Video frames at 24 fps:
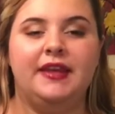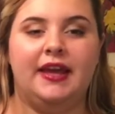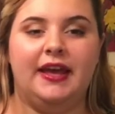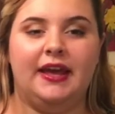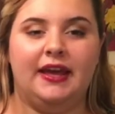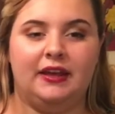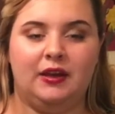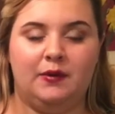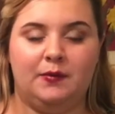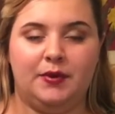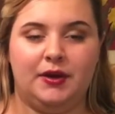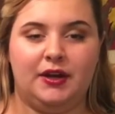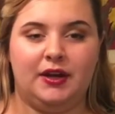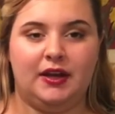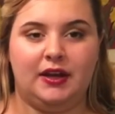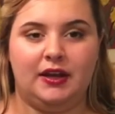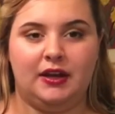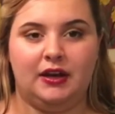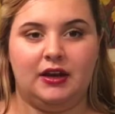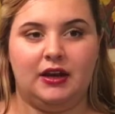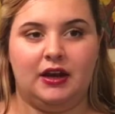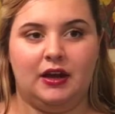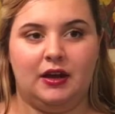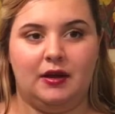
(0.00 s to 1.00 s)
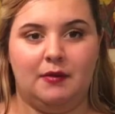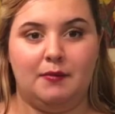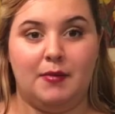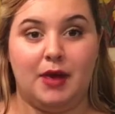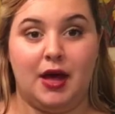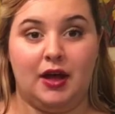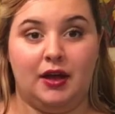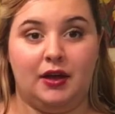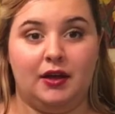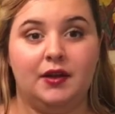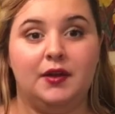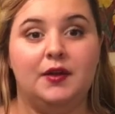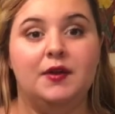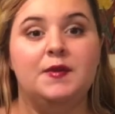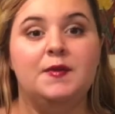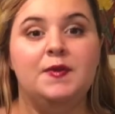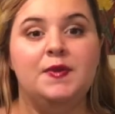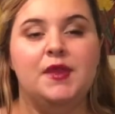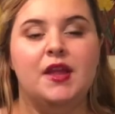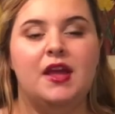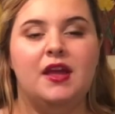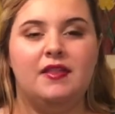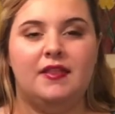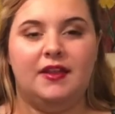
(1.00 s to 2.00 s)
and you put it in a mug.
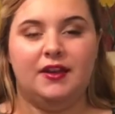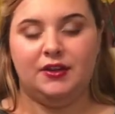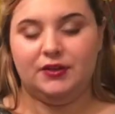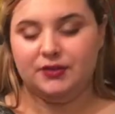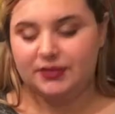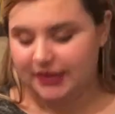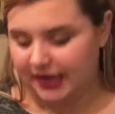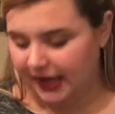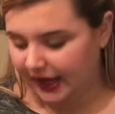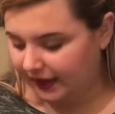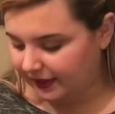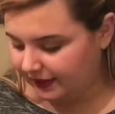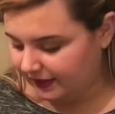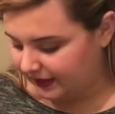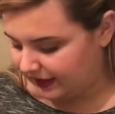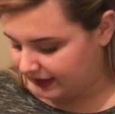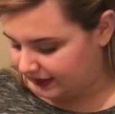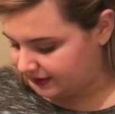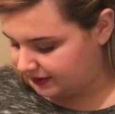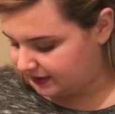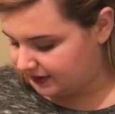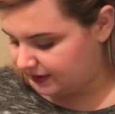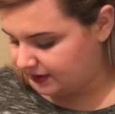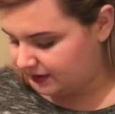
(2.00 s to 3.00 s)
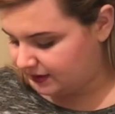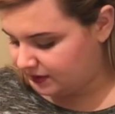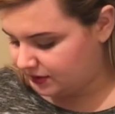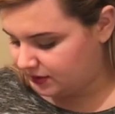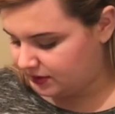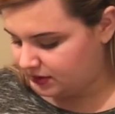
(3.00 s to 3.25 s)
Then you take this,